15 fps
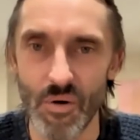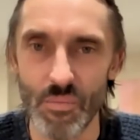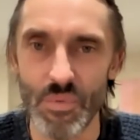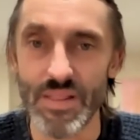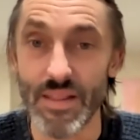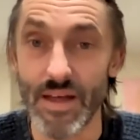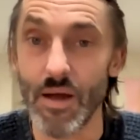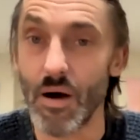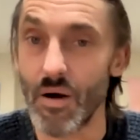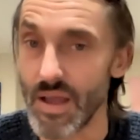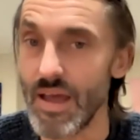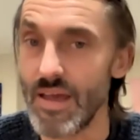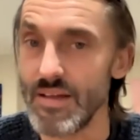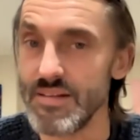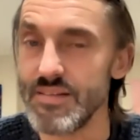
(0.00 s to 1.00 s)
I mean, they are
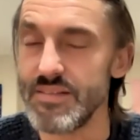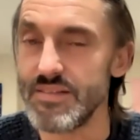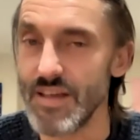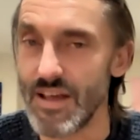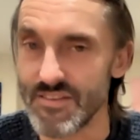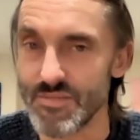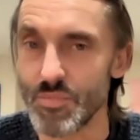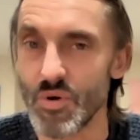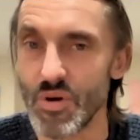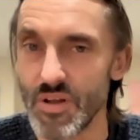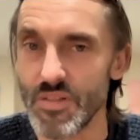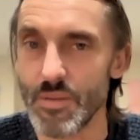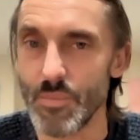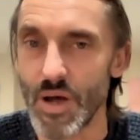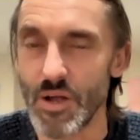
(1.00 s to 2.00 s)
getting desperate
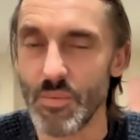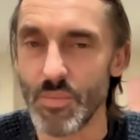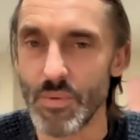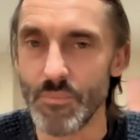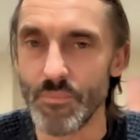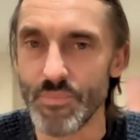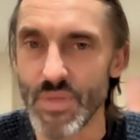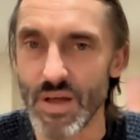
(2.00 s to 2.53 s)
at the moment.